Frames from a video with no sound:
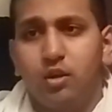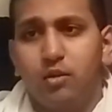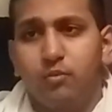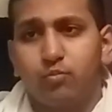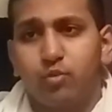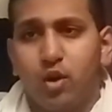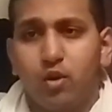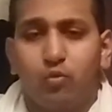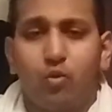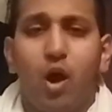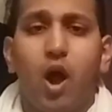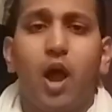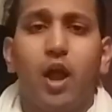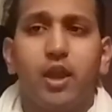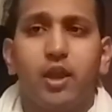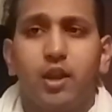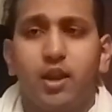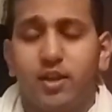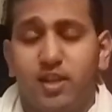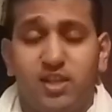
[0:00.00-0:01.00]
Bray
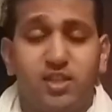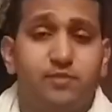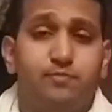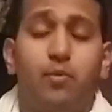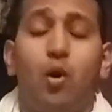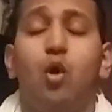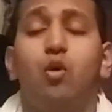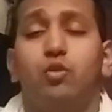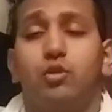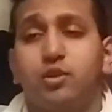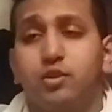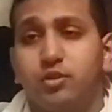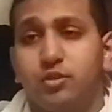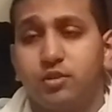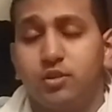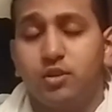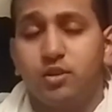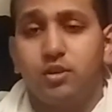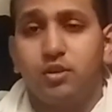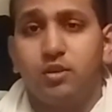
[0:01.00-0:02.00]
Wyatt, and he spoke.
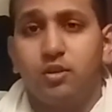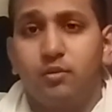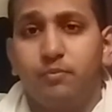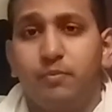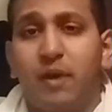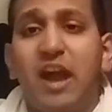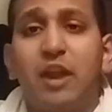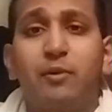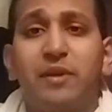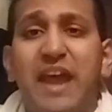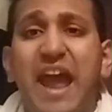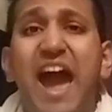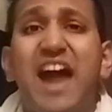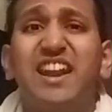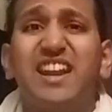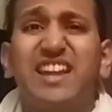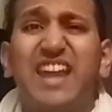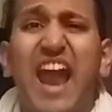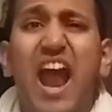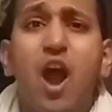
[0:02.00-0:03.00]
By the way,
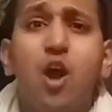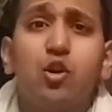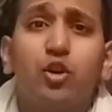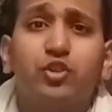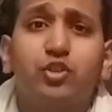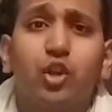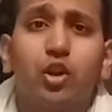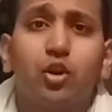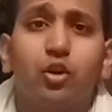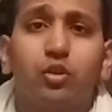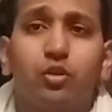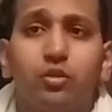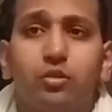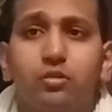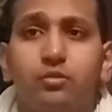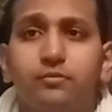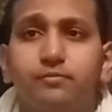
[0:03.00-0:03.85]
out of character.